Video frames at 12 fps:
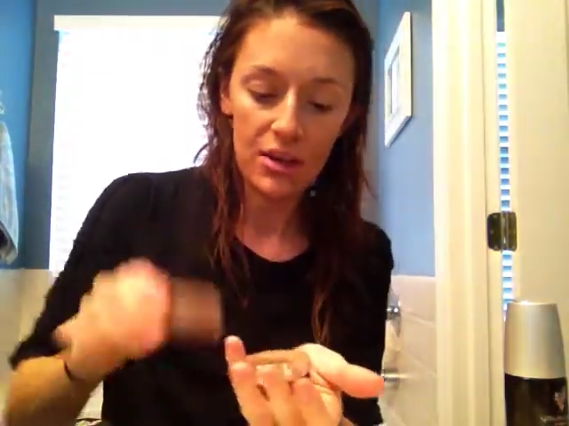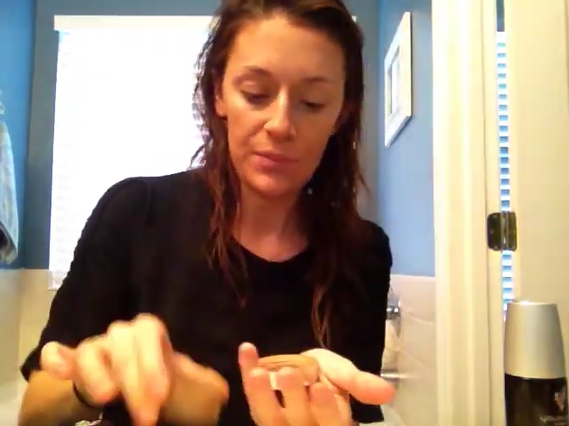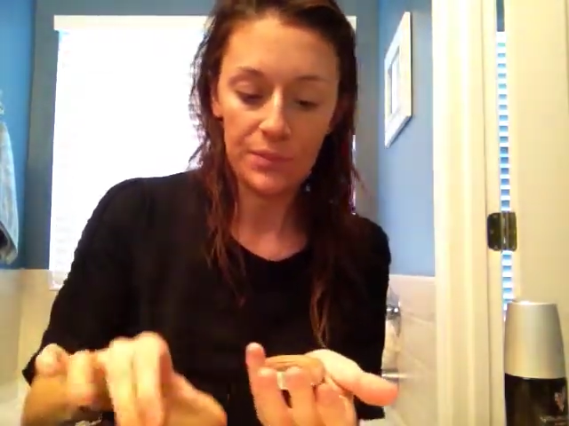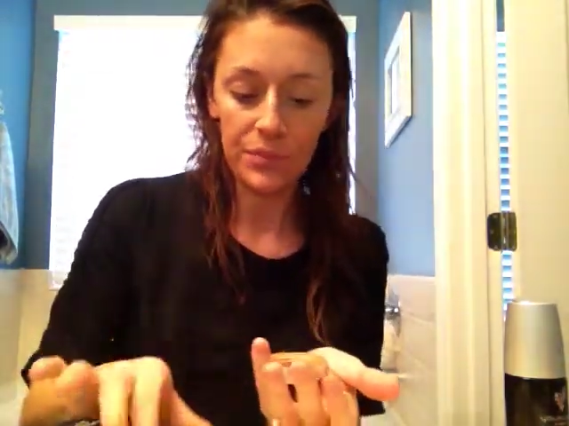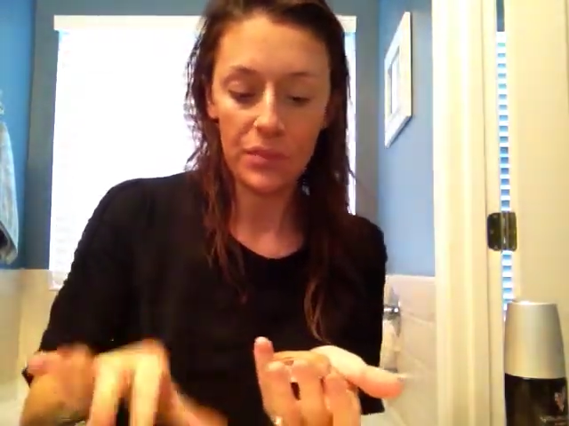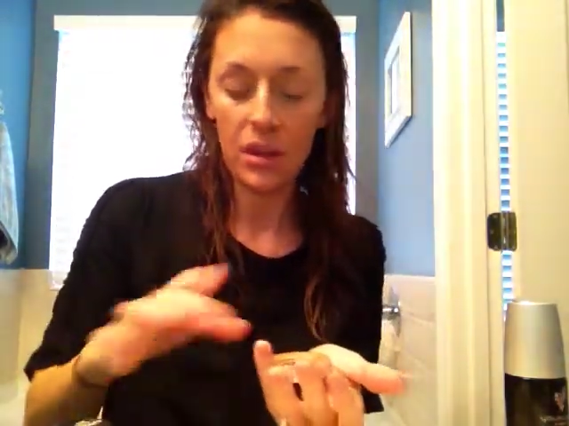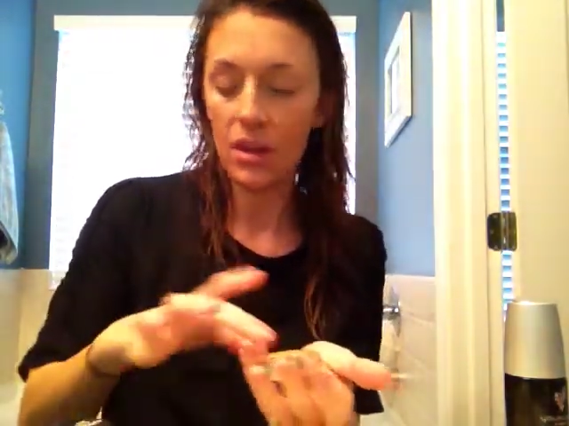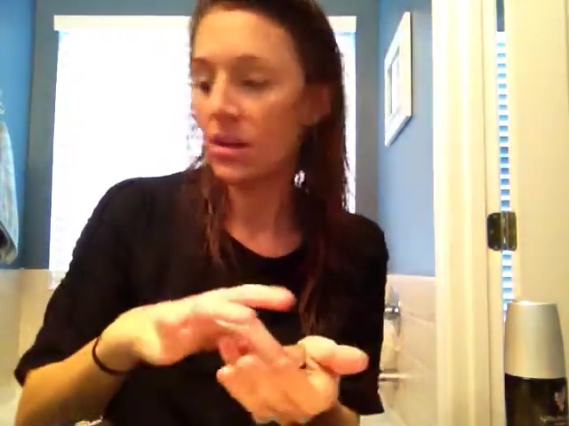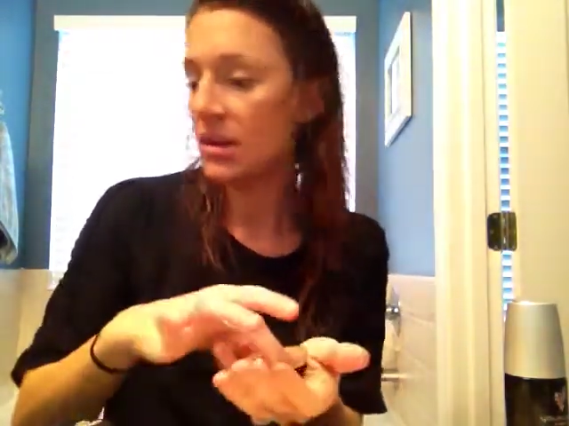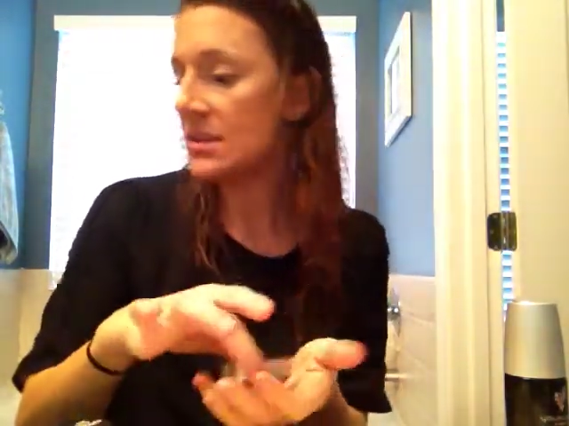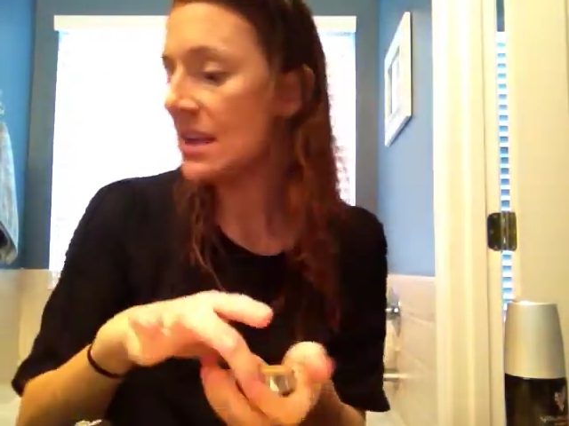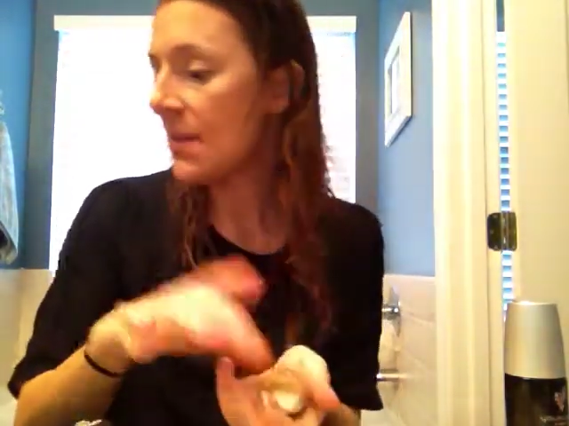I'm
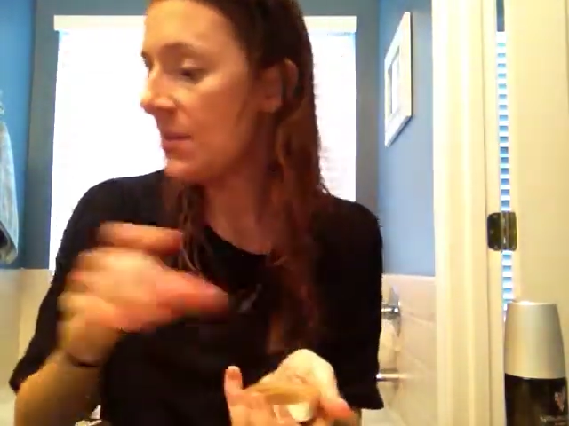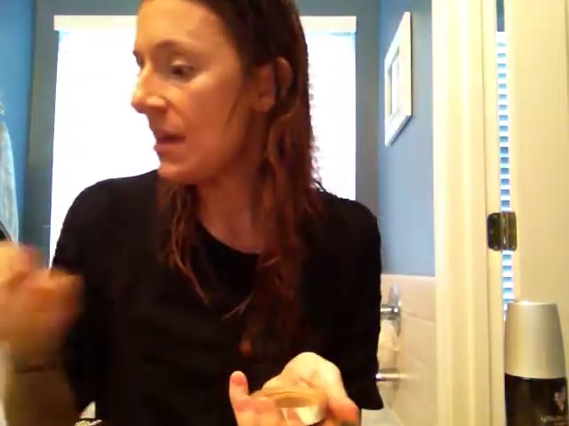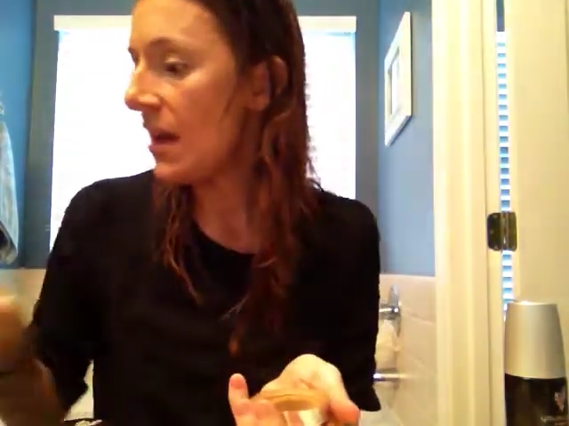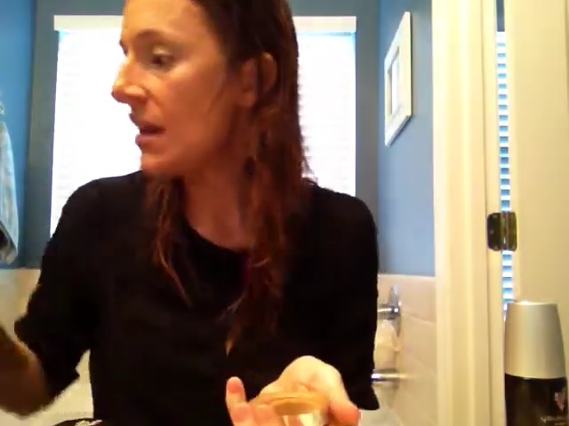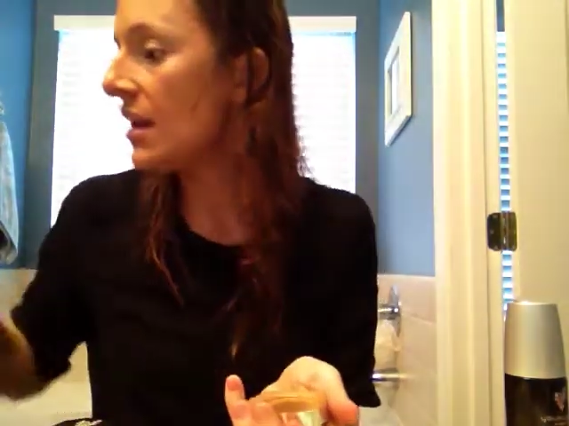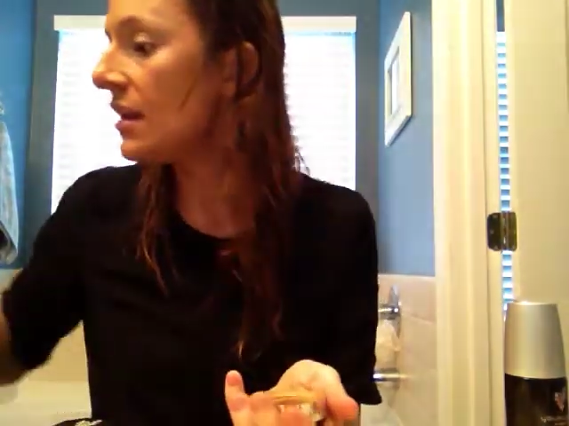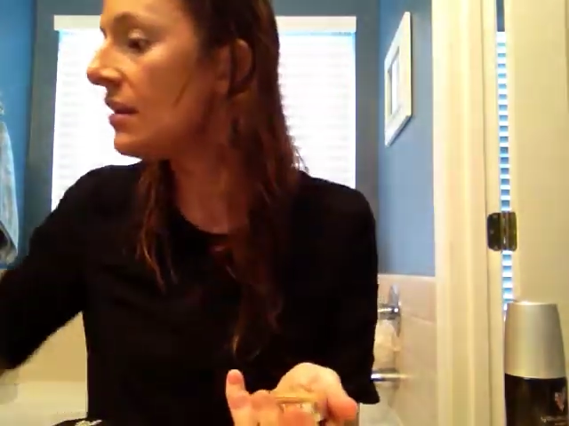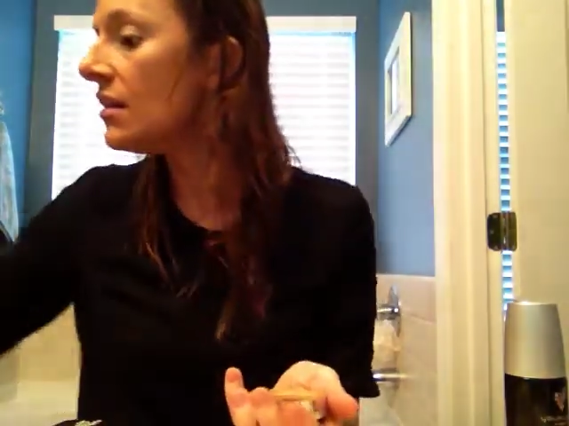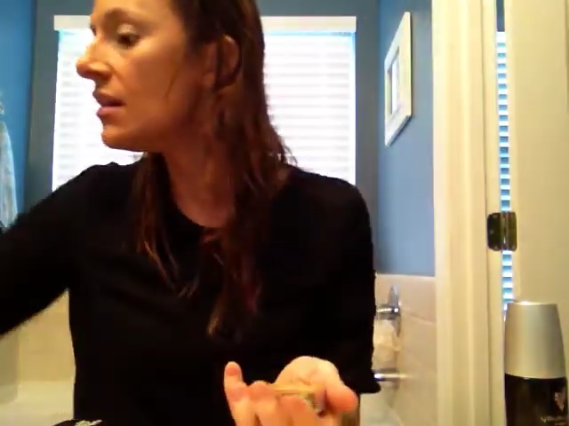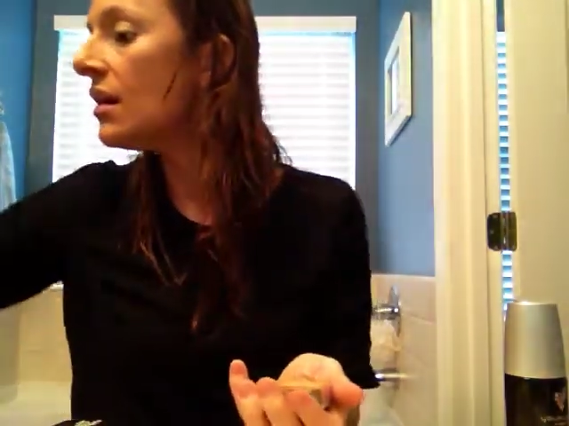going to tap that in,